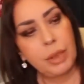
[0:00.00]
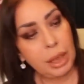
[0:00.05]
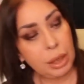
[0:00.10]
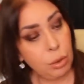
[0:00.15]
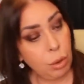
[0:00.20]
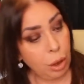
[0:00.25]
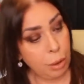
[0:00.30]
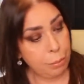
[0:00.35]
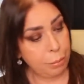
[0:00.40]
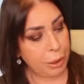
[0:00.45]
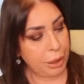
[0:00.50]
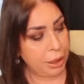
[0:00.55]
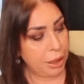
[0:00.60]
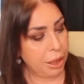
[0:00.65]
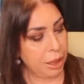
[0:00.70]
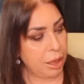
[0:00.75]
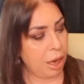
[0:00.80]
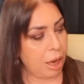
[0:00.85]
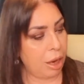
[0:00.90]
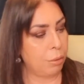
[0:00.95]
They're quite big,
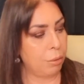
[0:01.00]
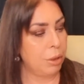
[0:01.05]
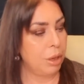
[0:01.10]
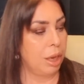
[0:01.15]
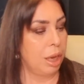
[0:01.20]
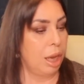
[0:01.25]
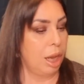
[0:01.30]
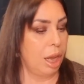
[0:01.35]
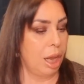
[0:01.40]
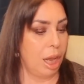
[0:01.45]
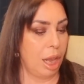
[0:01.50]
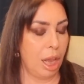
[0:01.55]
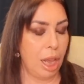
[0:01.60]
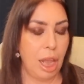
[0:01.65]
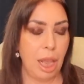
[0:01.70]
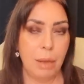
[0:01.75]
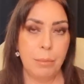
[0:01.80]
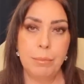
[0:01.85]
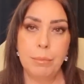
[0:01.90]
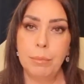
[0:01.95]
you know.
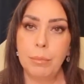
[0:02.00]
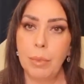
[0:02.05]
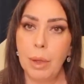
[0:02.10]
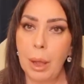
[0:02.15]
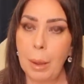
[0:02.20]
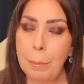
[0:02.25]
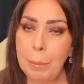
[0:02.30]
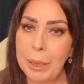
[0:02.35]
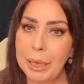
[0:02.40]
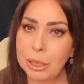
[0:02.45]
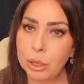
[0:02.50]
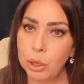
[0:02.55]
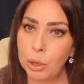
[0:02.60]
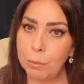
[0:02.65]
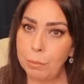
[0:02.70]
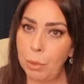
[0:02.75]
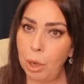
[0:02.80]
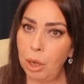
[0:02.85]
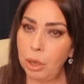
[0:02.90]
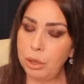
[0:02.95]
I picked
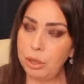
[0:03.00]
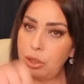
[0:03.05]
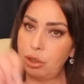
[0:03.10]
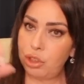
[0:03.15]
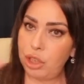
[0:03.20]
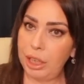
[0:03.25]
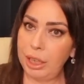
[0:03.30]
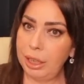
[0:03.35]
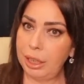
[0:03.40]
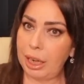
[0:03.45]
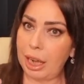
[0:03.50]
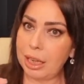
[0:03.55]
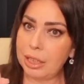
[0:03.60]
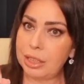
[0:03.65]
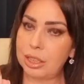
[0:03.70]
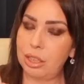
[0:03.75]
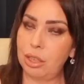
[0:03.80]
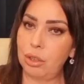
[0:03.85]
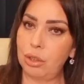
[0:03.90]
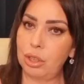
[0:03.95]
up my gin
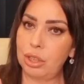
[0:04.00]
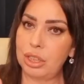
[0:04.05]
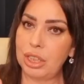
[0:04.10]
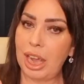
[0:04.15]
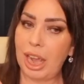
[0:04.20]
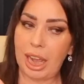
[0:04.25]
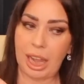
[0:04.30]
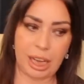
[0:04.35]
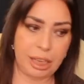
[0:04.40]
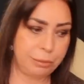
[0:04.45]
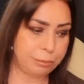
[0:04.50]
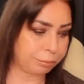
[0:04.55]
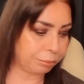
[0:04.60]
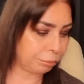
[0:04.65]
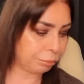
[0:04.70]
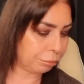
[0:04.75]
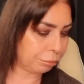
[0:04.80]
glass the other day,